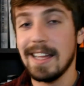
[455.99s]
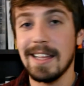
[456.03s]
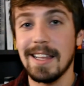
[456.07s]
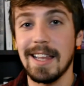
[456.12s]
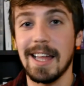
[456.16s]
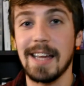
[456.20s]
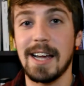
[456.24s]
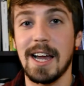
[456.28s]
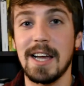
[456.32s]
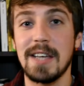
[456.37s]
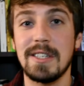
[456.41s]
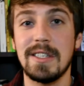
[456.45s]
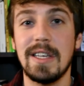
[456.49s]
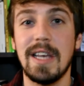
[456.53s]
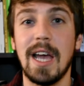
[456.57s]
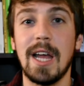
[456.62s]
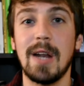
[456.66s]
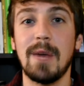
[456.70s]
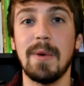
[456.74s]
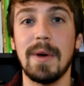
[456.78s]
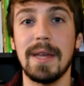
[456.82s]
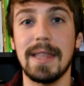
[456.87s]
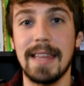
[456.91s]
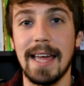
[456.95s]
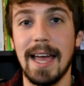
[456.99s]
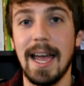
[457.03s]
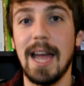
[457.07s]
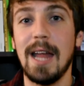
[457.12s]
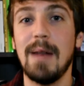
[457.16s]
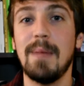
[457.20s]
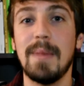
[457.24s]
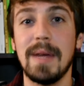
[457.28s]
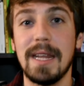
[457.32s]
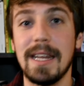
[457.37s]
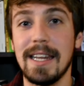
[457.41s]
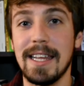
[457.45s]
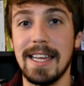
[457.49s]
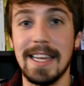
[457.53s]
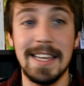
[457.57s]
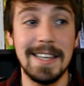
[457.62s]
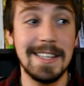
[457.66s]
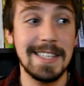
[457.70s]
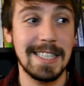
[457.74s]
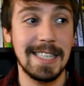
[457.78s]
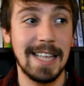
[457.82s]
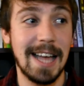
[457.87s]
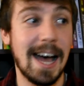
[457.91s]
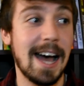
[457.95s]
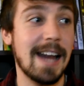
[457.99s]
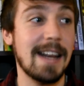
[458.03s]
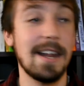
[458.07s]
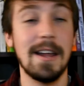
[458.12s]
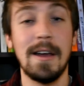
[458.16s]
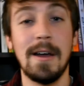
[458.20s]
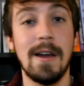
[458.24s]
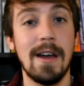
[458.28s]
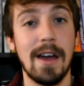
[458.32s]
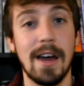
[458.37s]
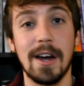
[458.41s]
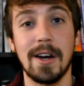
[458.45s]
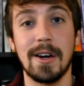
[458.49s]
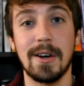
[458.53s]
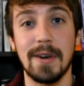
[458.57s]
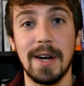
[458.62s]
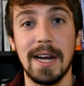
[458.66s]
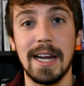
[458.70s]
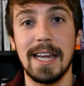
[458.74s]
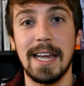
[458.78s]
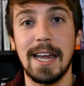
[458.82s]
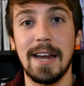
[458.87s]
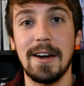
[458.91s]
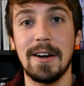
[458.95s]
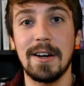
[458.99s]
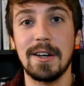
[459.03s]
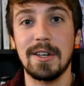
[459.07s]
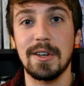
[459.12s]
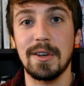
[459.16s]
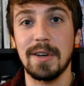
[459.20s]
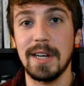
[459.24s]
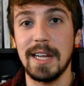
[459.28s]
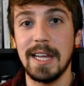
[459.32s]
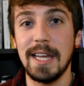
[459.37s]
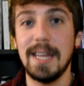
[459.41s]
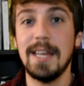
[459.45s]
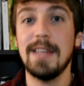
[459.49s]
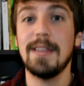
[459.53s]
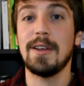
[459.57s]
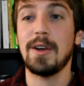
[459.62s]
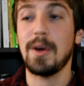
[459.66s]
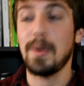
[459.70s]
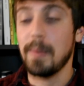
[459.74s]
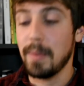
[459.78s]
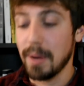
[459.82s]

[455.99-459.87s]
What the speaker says: like I said, with Edmund, he's not a great character either,